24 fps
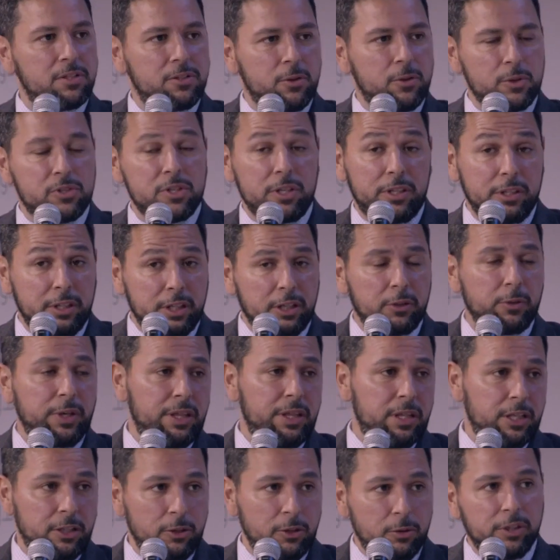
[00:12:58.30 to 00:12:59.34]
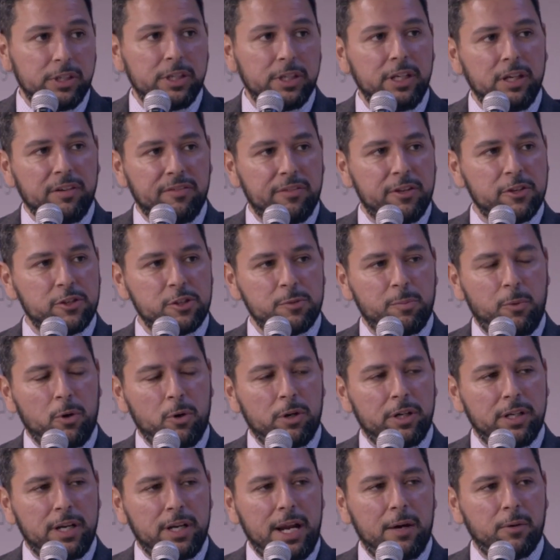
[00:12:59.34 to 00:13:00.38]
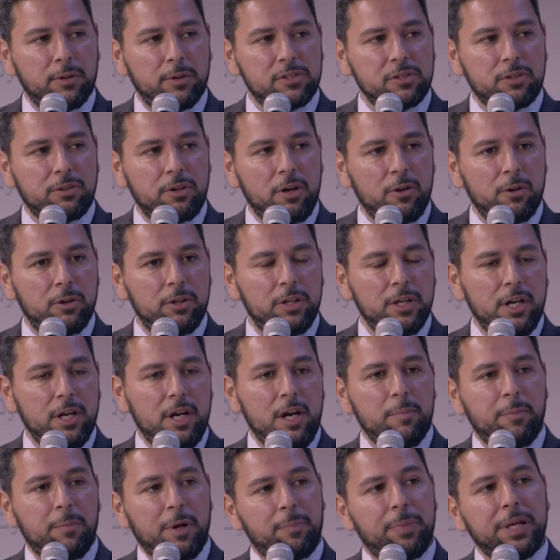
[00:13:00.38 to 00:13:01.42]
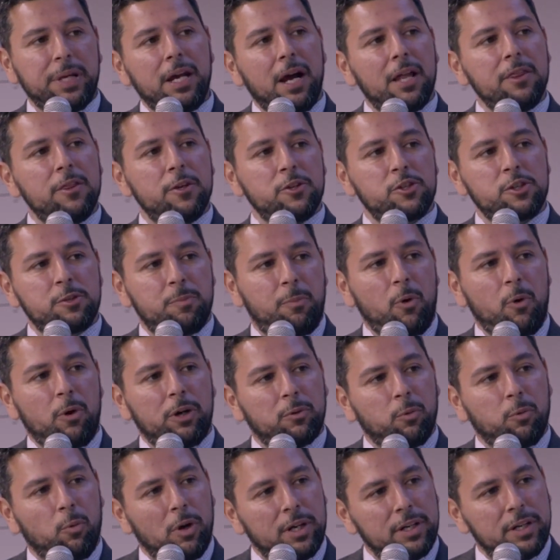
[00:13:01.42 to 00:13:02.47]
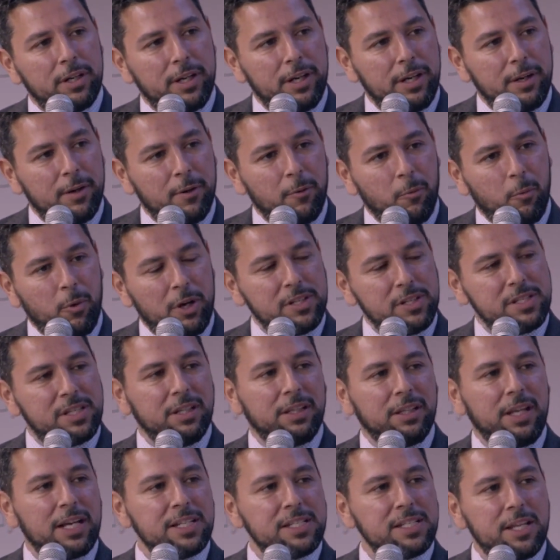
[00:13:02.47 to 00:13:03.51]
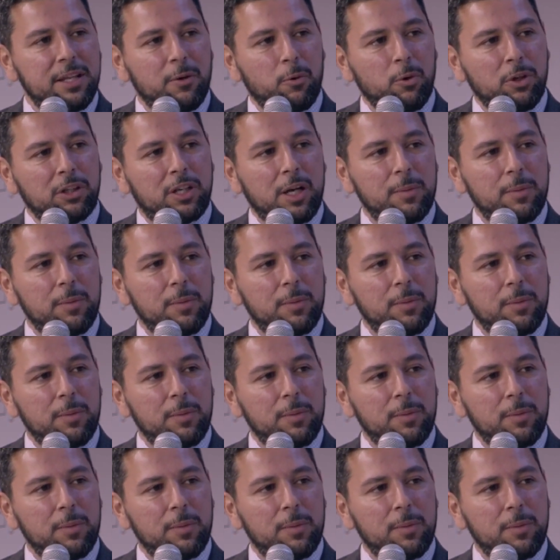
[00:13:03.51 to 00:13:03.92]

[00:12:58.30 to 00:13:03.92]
to a certain degree, the unity of the sport and how it's grown. But beyond the sport, what is the legacy of the World